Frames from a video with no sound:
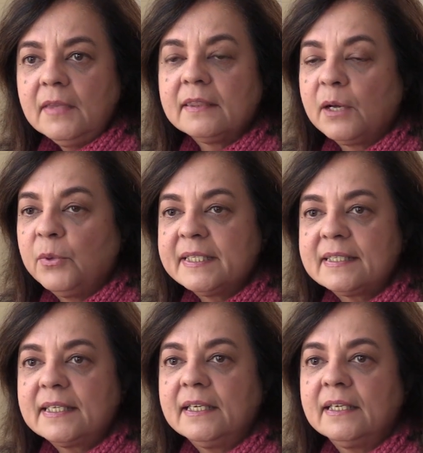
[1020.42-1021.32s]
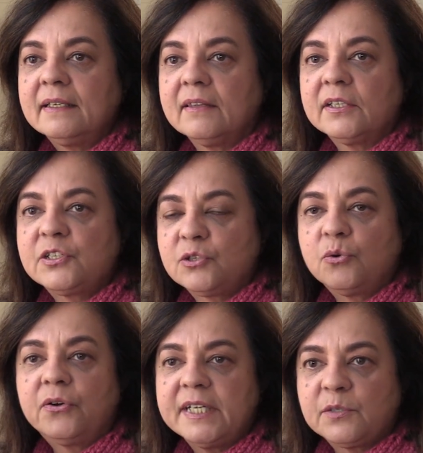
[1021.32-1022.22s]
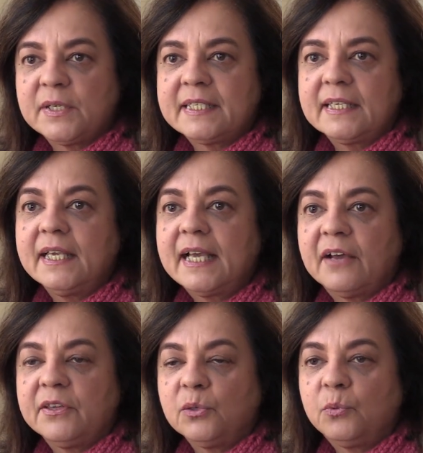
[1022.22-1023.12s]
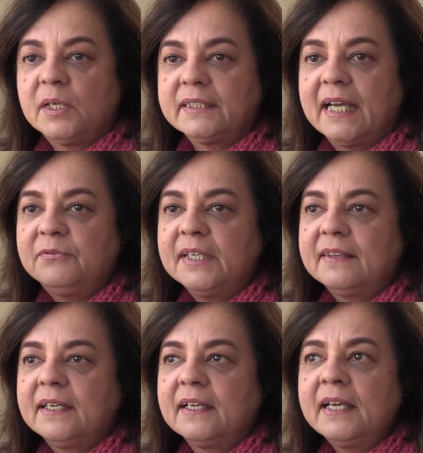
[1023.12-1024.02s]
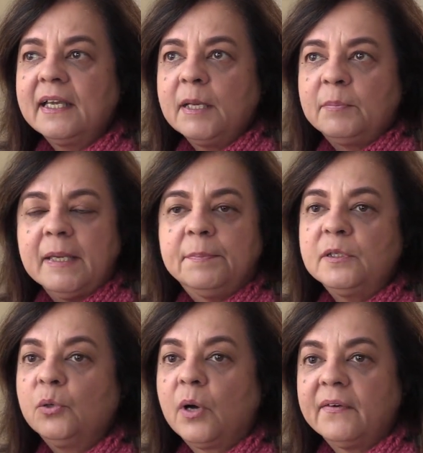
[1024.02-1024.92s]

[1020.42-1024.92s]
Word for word: that we're seeing, the stories we're seeing out in the world, everything, people who